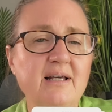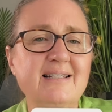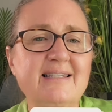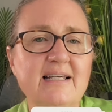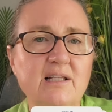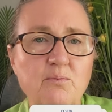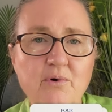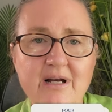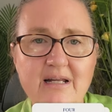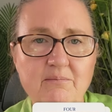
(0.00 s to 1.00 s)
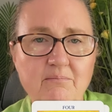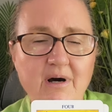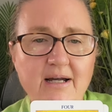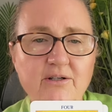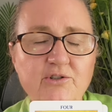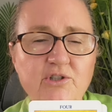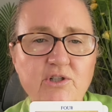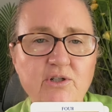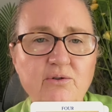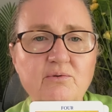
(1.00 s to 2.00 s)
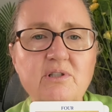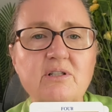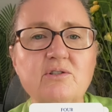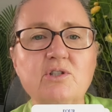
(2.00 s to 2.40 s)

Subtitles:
celebrating milestones.